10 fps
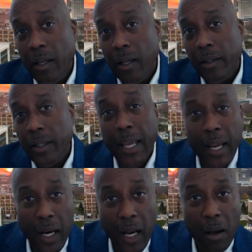the
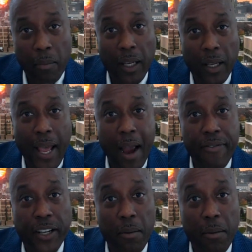incoming
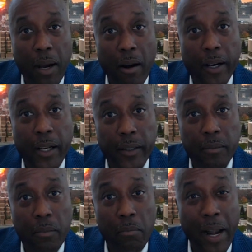African
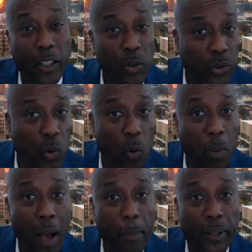American medical school
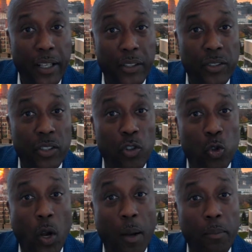population
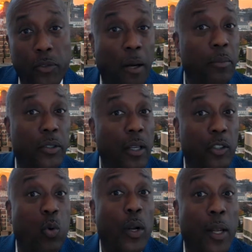jumped
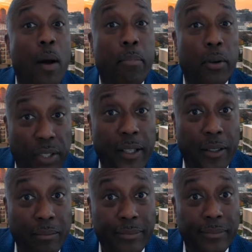21%,
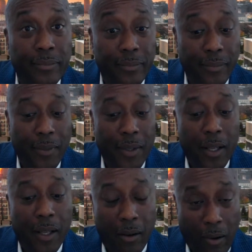
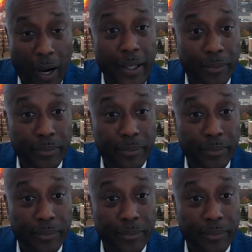right?